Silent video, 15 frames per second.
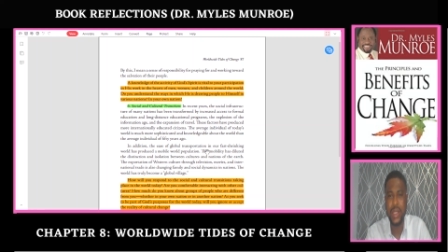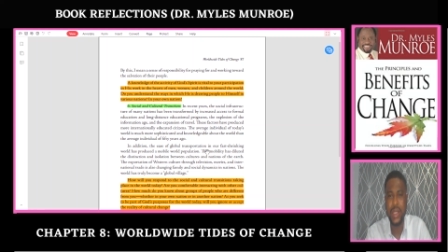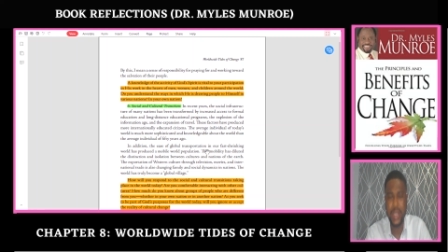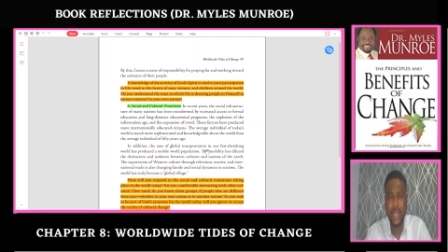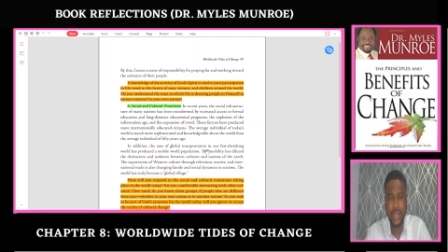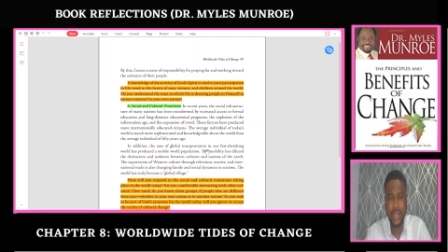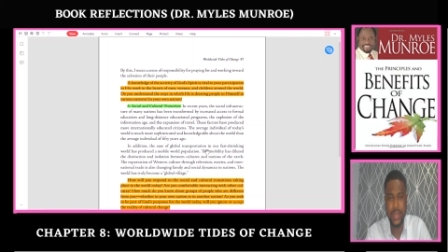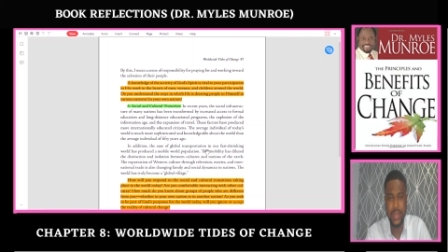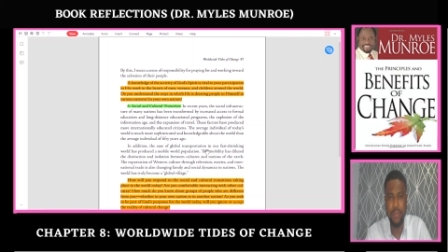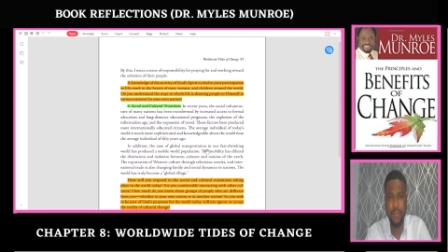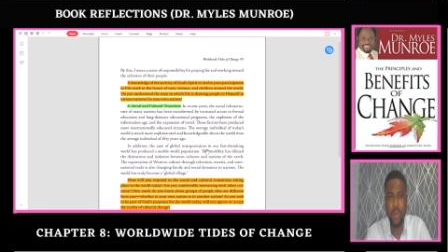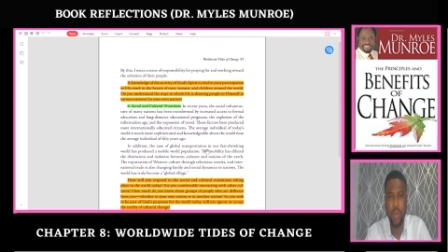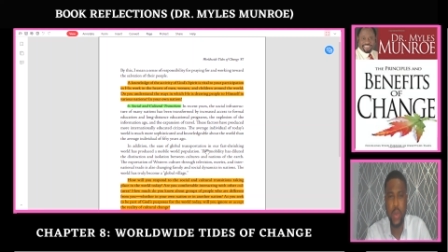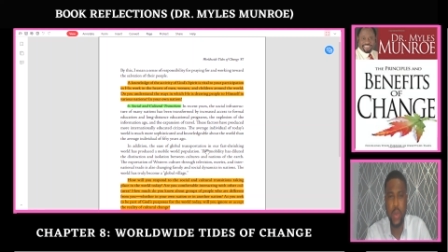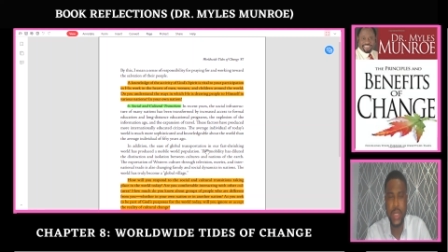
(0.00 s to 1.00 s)
is
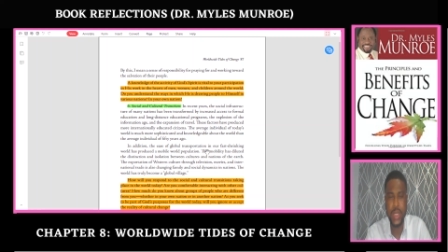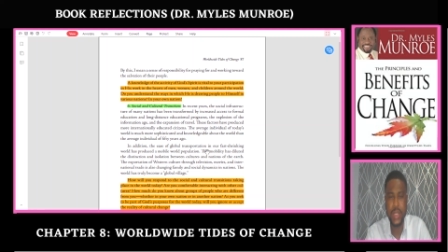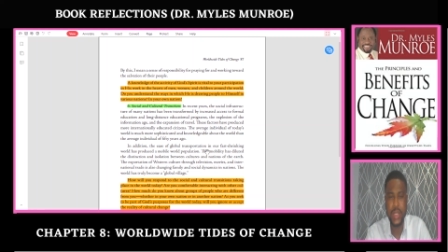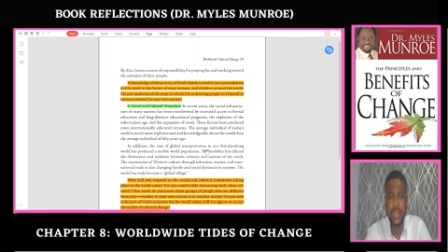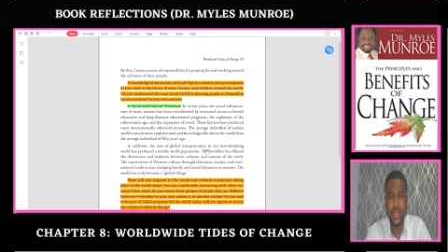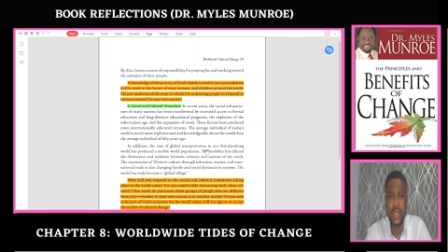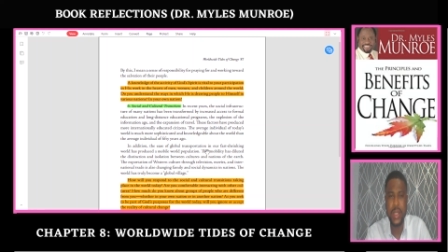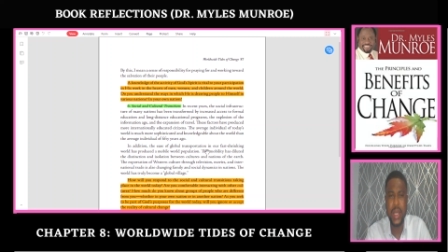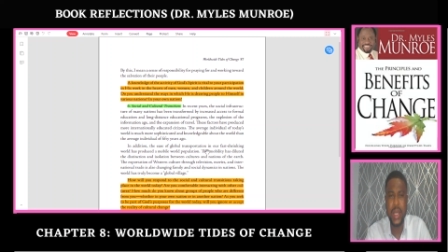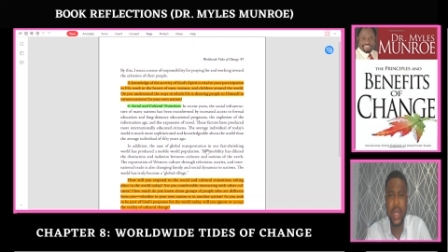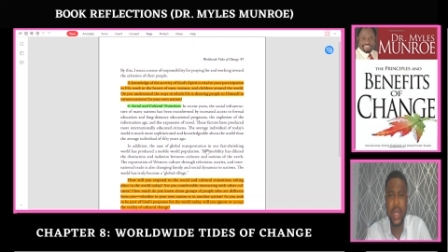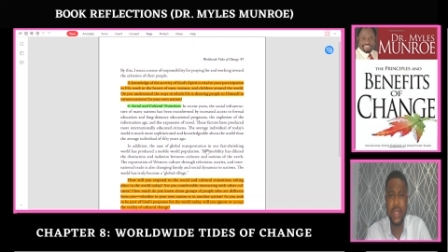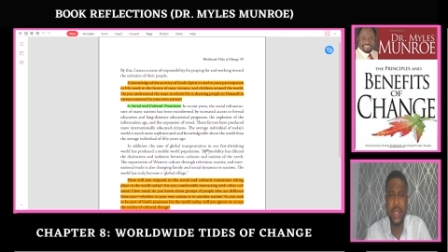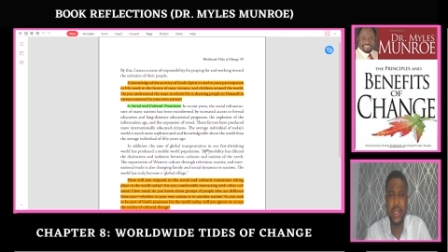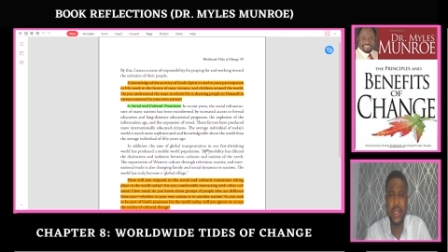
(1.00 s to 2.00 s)
important.
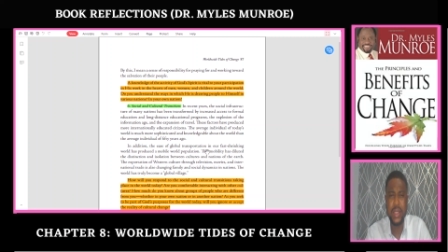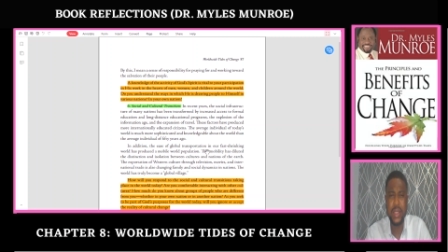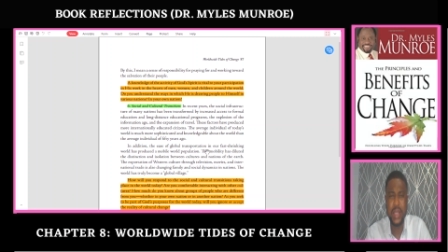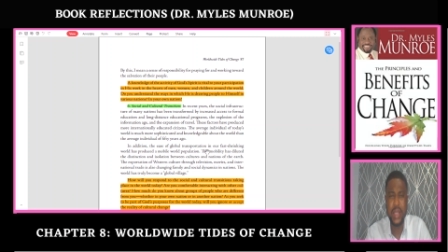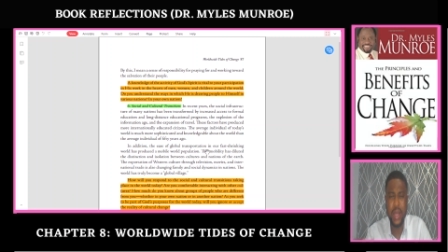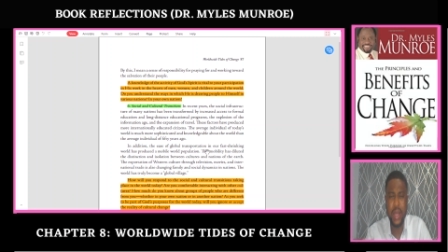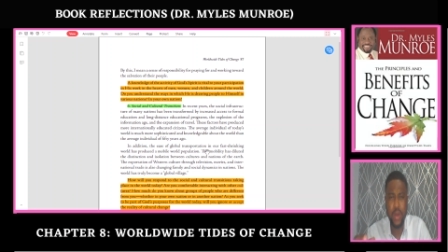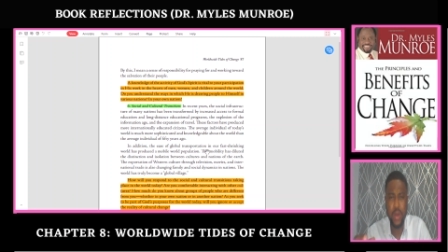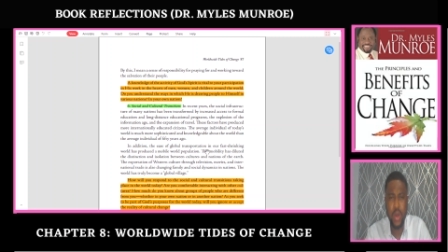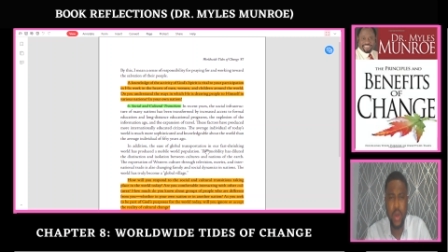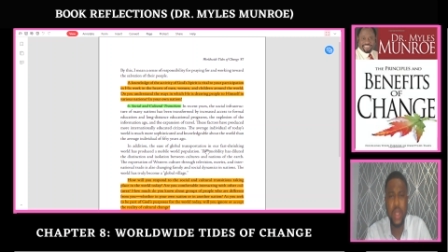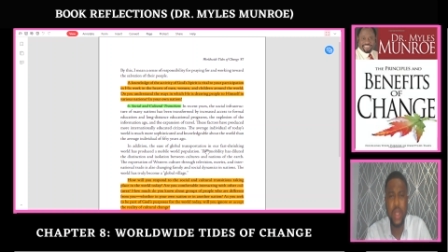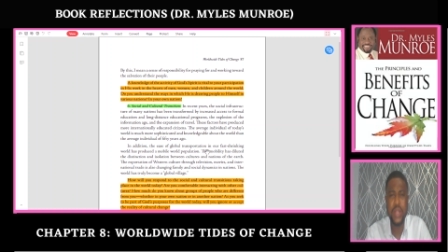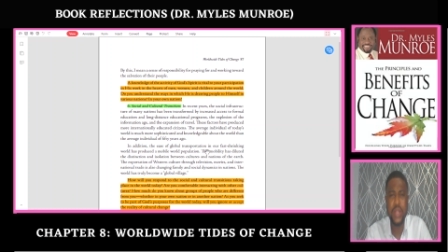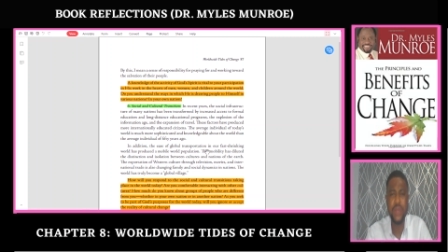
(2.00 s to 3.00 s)
And a
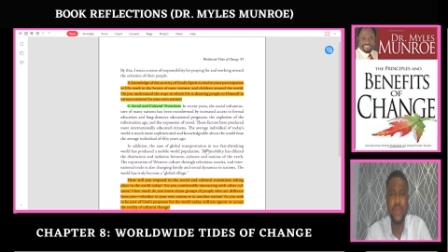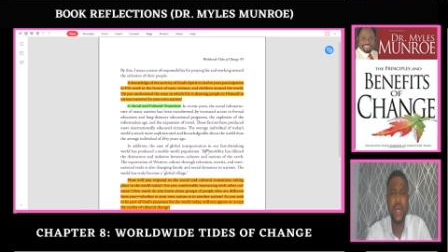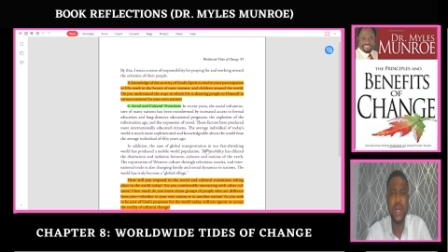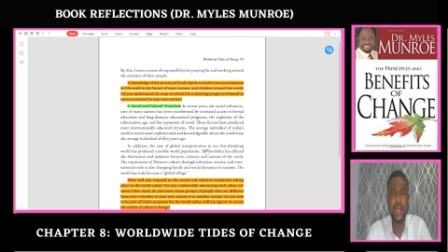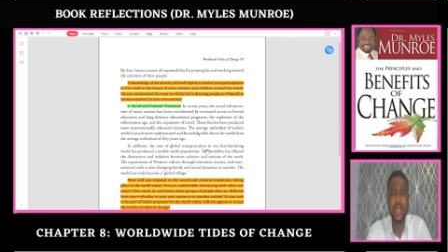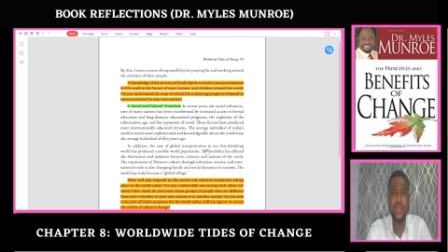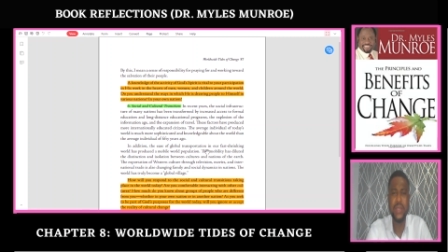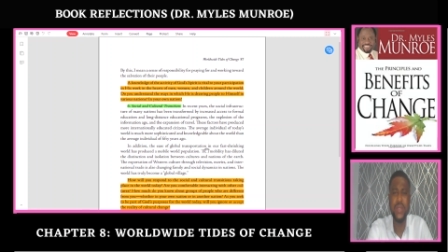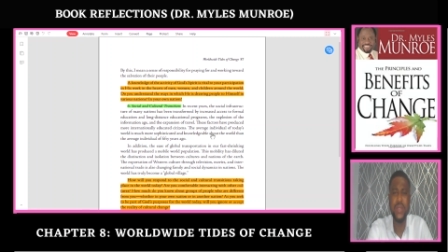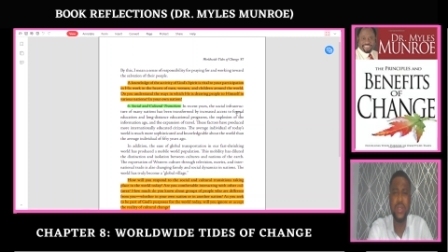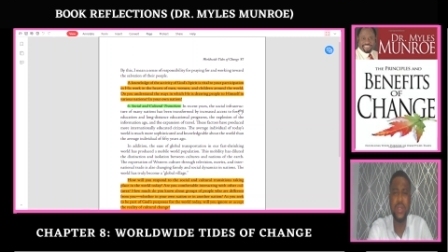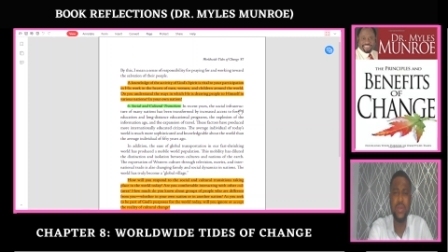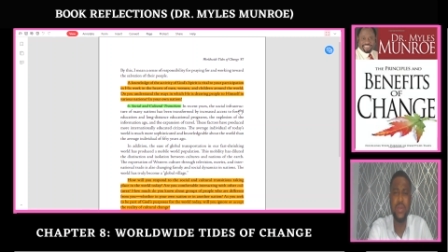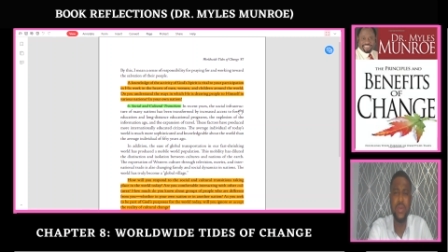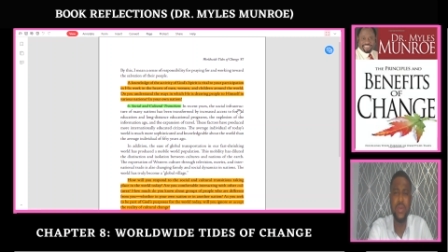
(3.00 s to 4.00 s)
knowledge of the activity
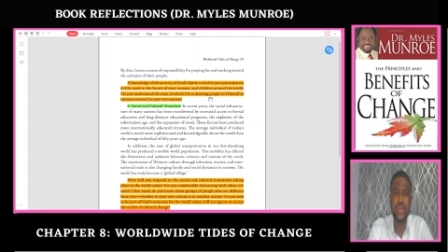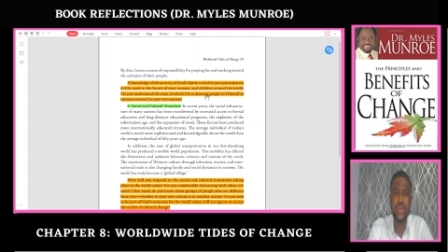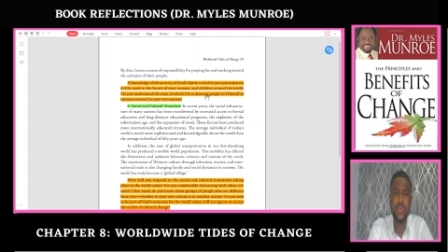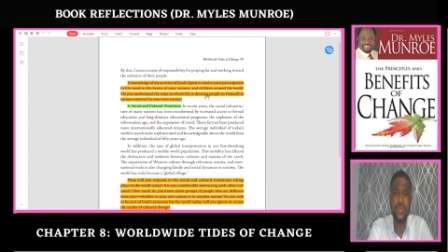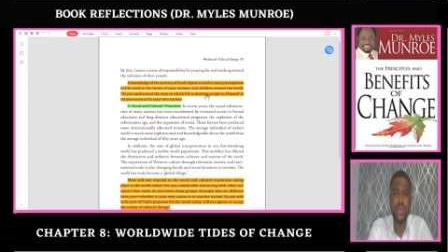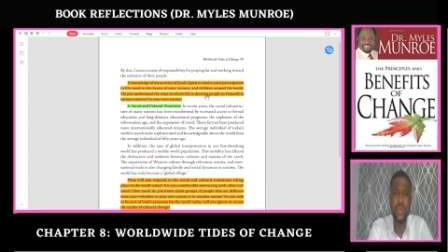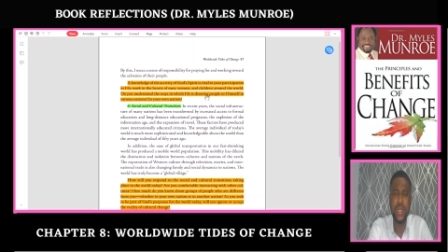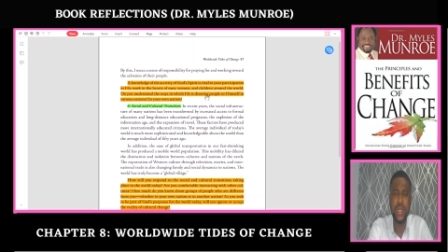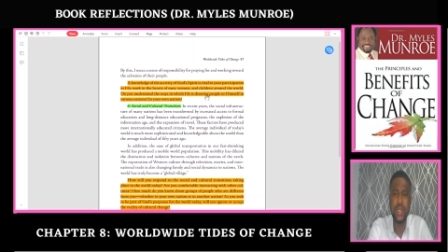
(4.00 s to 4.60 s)
of God's Spirit,